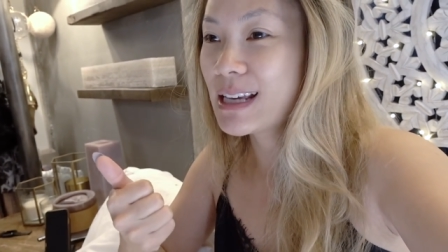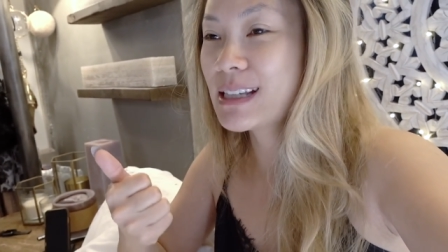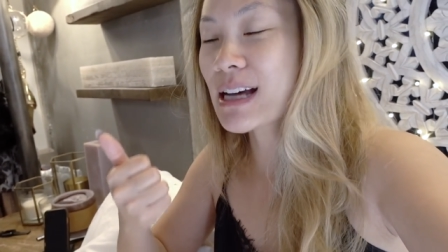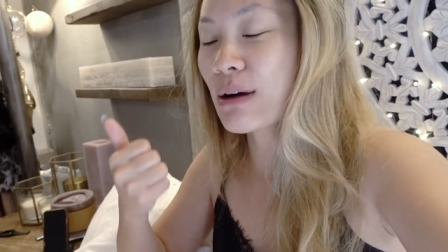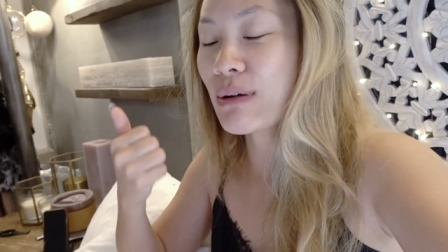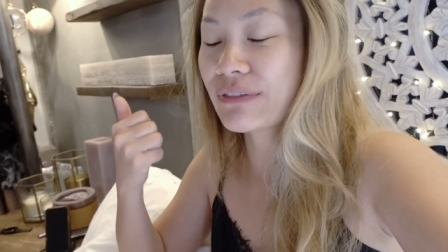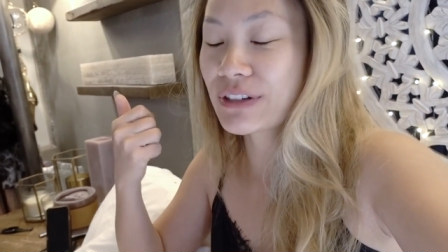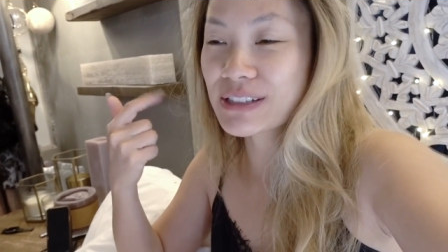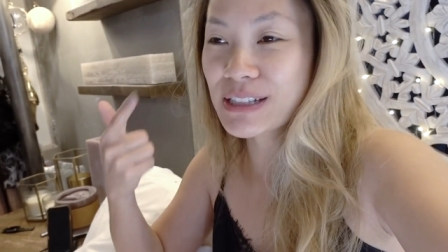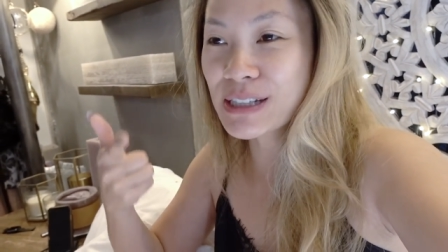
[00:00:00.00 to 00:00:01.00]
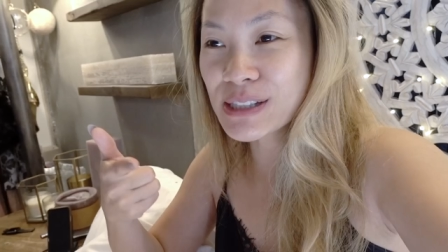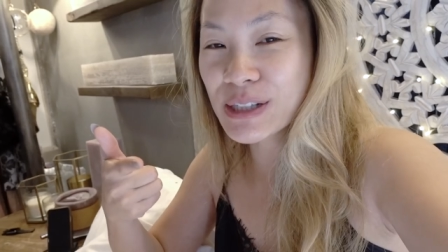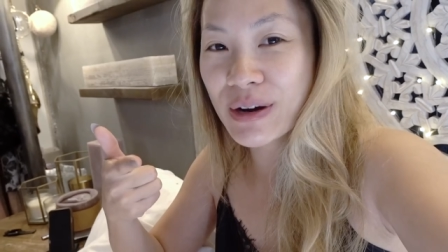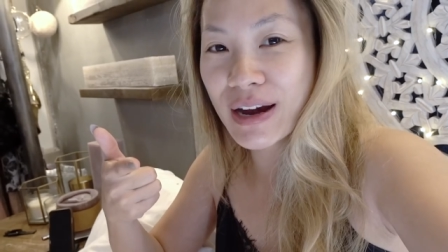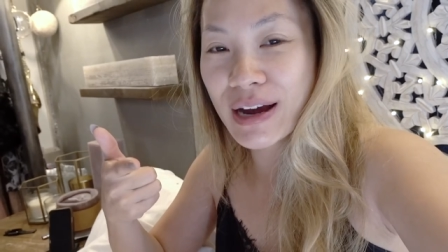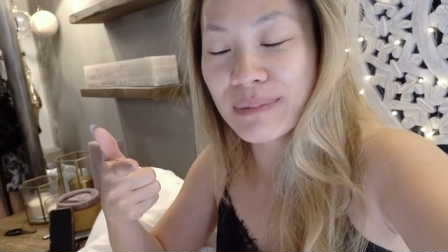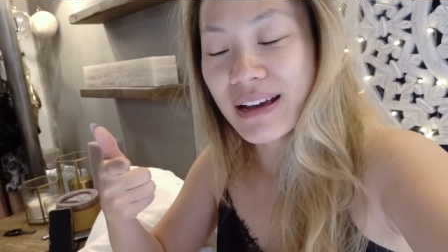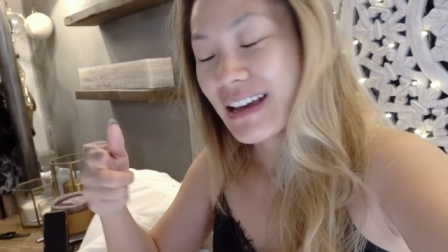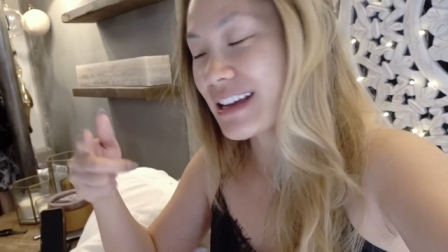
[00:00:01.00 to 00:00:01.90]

He's got one for his Instagram,